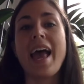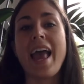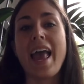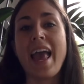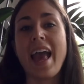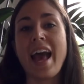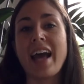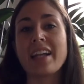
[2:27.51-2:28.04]

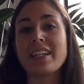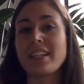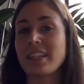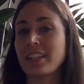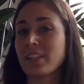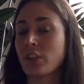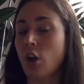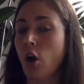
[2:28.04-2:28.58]
and
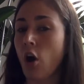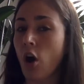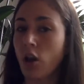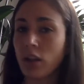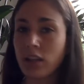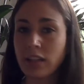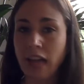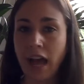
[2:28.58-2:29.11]
this is
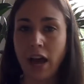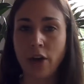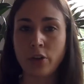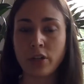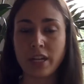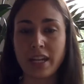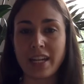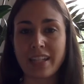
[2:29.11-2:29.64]
all
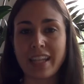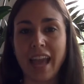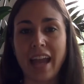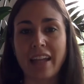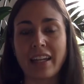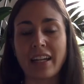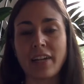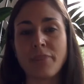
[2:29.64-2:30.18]
allowed in
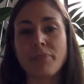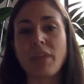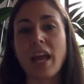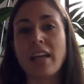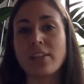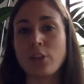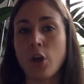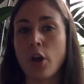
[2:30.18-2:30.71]
Canada
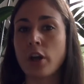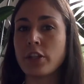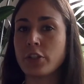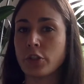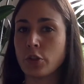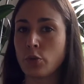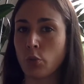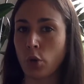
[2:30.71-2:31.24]
as long
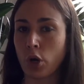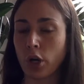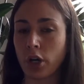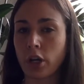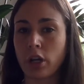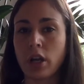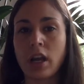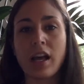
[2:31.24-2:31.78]
as you work